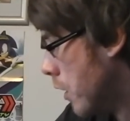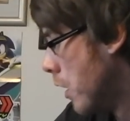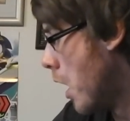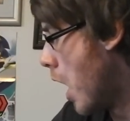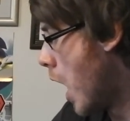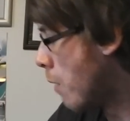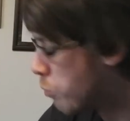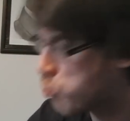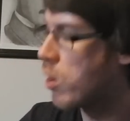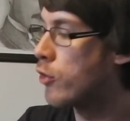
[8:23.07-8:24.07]

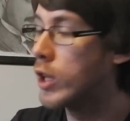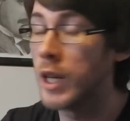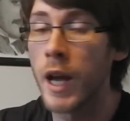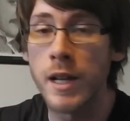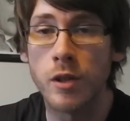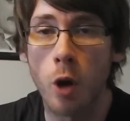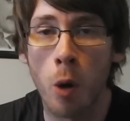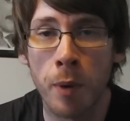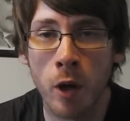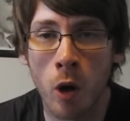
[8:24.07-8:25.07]
Um, a really nice
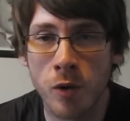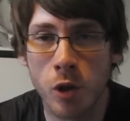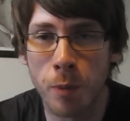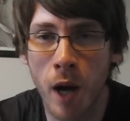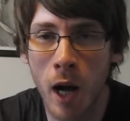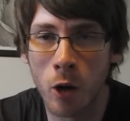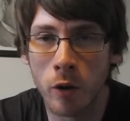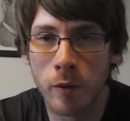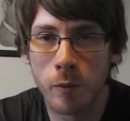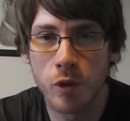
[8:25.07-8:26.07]
copy of Super Hang On,
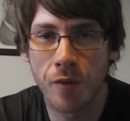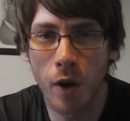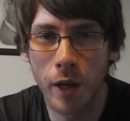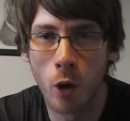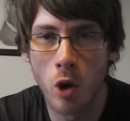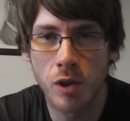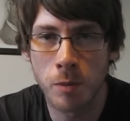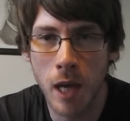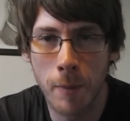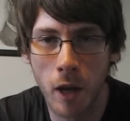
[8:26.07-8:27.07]
which is a fucking awesome
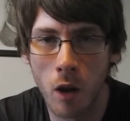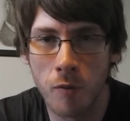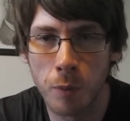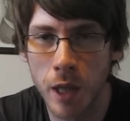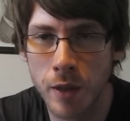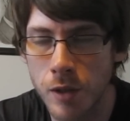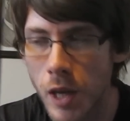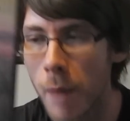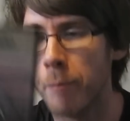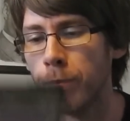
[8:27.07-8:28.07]
game. I love playing this game.